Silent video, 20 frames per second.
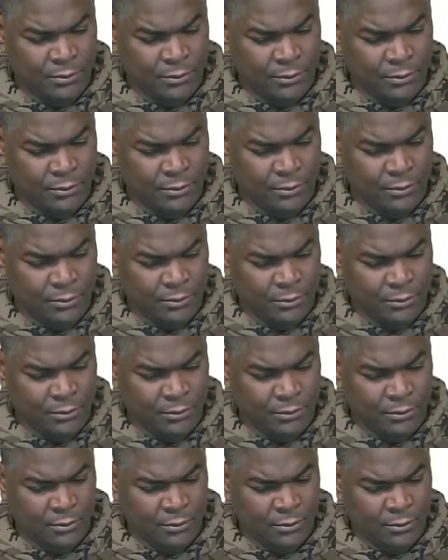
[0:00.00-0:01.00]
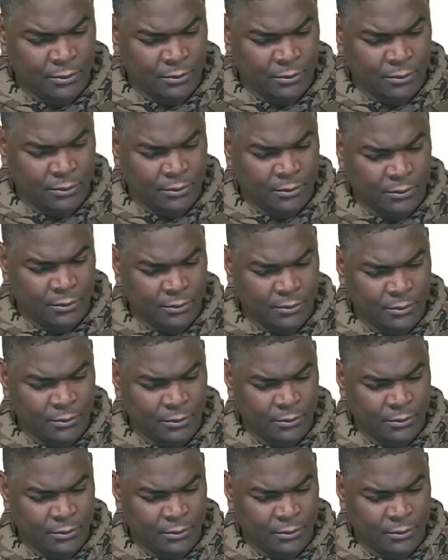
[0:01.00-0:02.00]

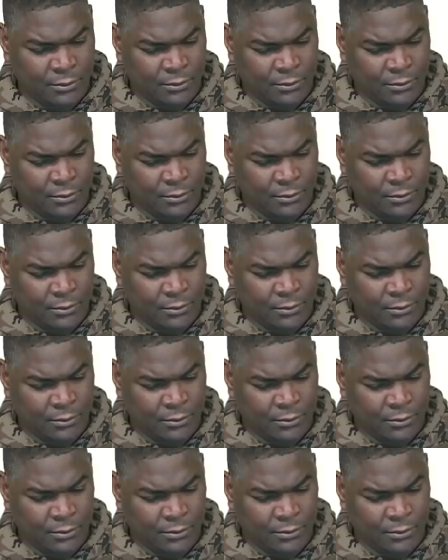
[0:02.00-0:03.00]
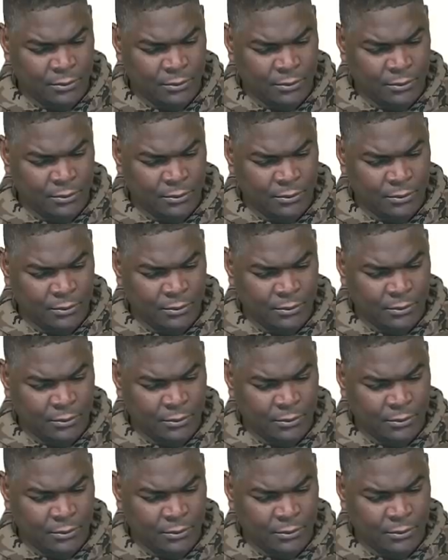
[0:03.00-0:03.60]
(silent)